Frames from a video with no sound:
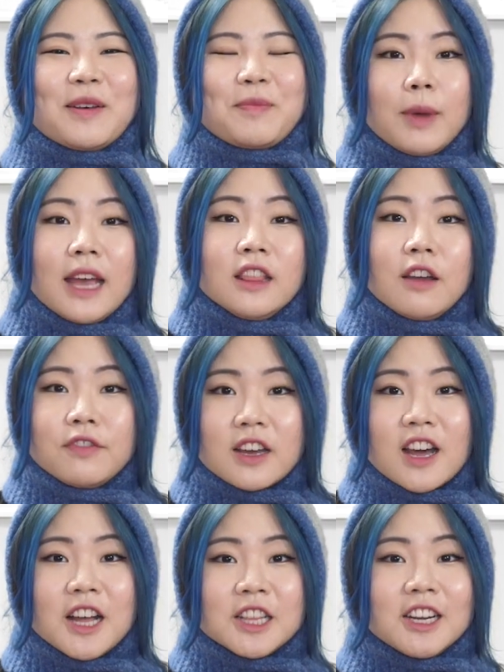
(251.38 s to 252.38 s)
I love the
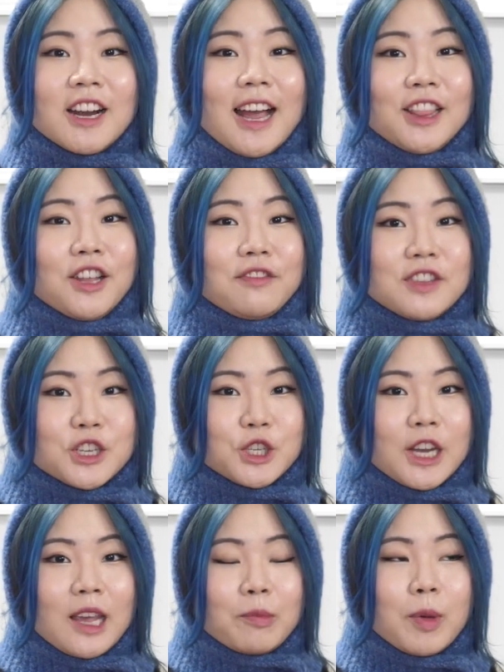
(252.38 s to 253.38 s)
color, I love the
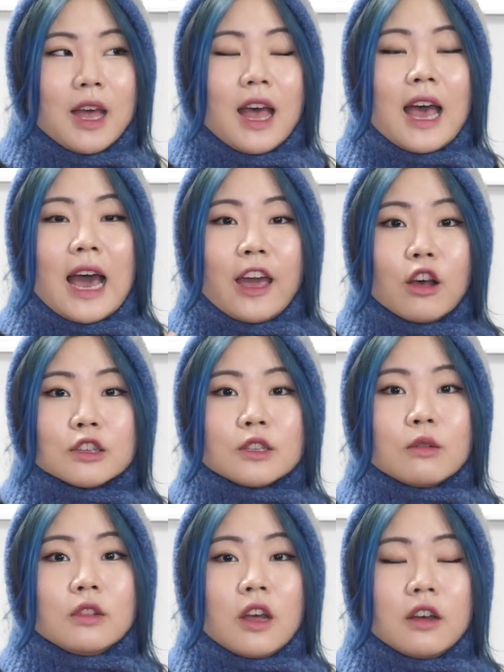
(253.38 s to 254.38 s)
shape. I
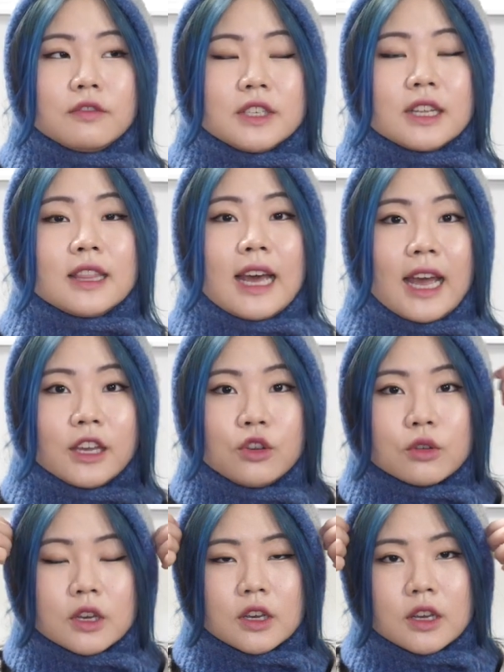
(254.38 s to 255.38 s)
also loved that
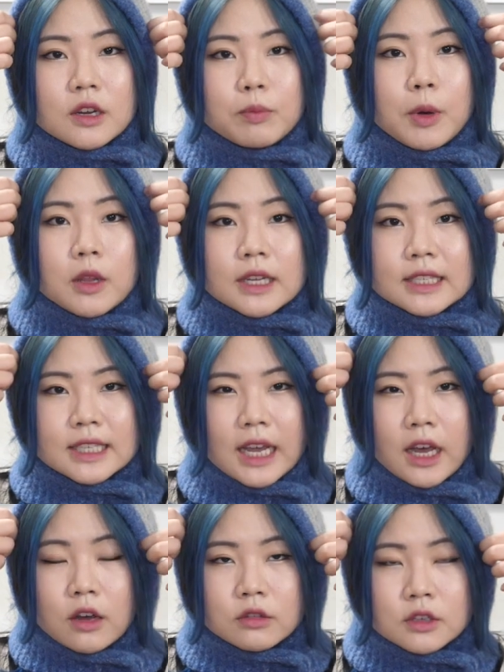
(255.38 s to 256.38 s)
you could pull it
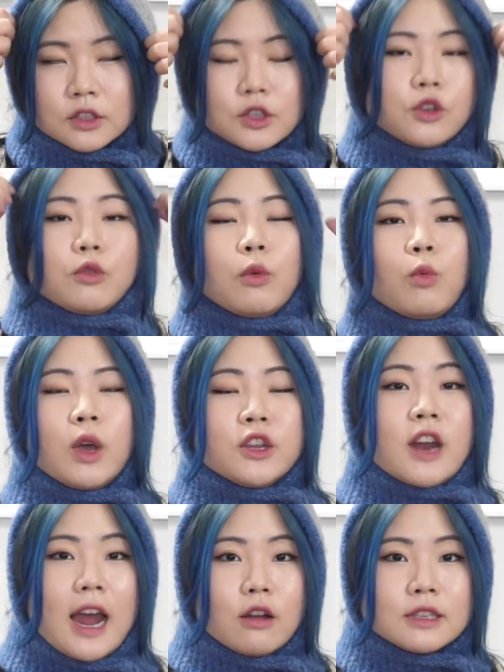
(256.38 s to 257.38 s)
down, so when
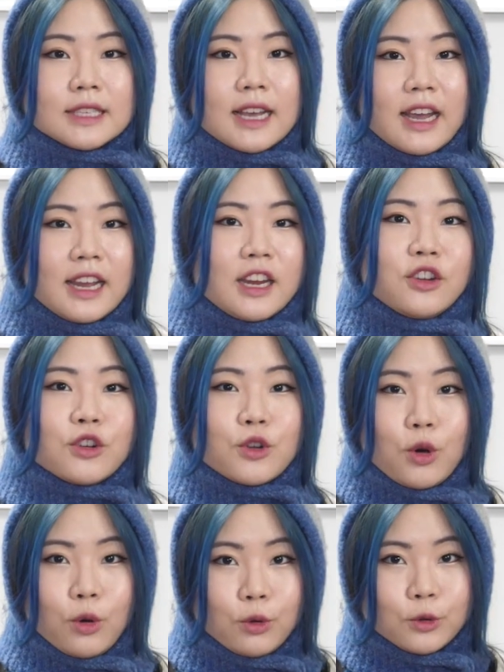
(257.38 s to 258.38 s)
you're outside and you're
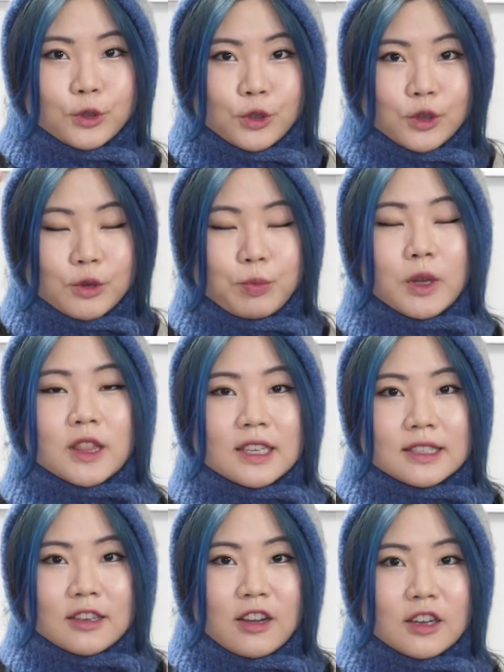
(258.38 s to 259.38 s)
cold, you could put
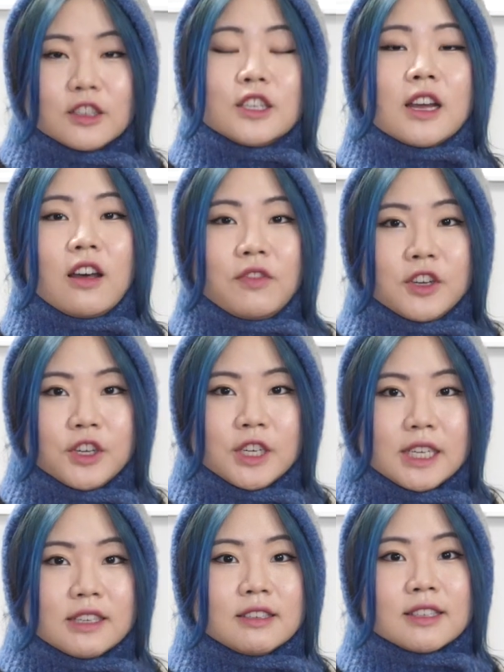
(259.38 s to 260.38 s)
this on to cover your
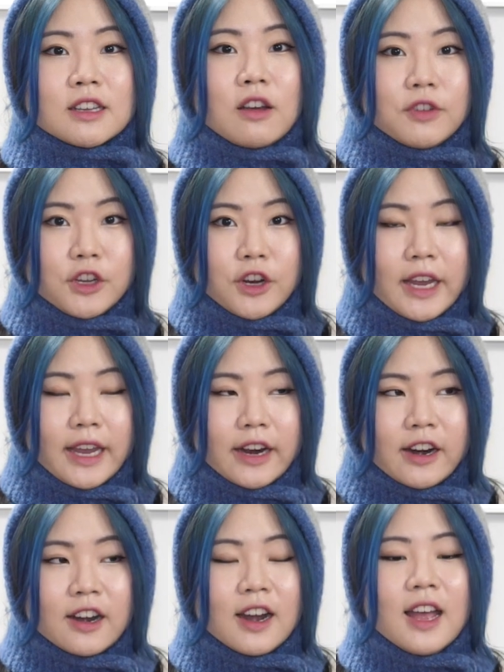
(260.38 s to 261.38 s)
ears, cover your
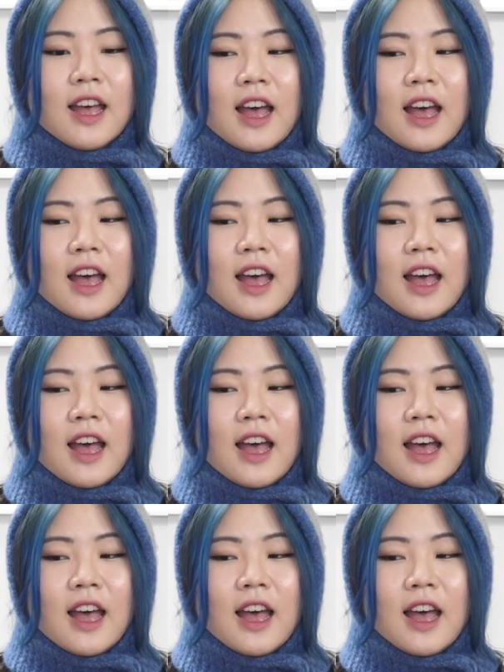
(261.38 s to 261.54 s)
hair.